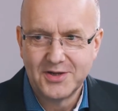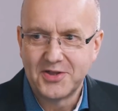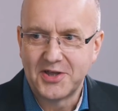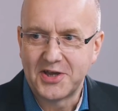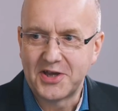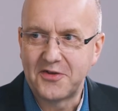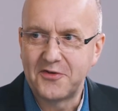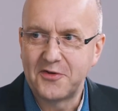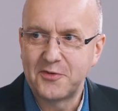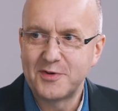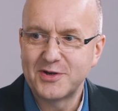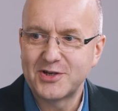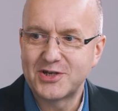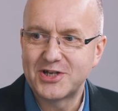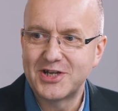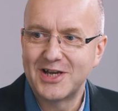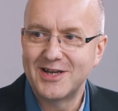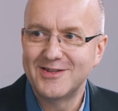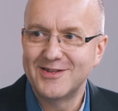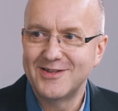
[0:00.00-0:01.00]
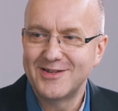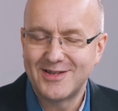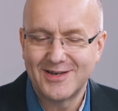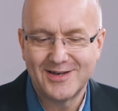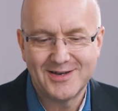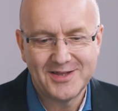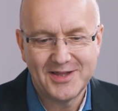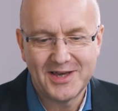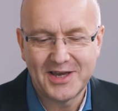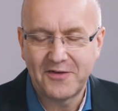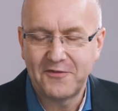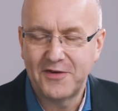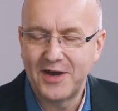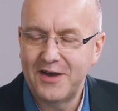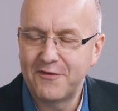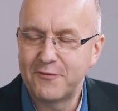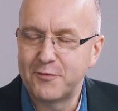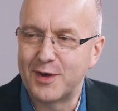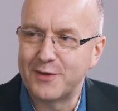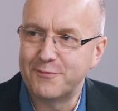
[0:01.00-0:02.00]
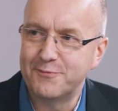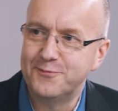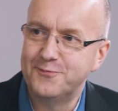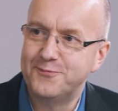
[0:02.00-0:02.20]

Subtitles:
Thank you very much, and thank you for having me.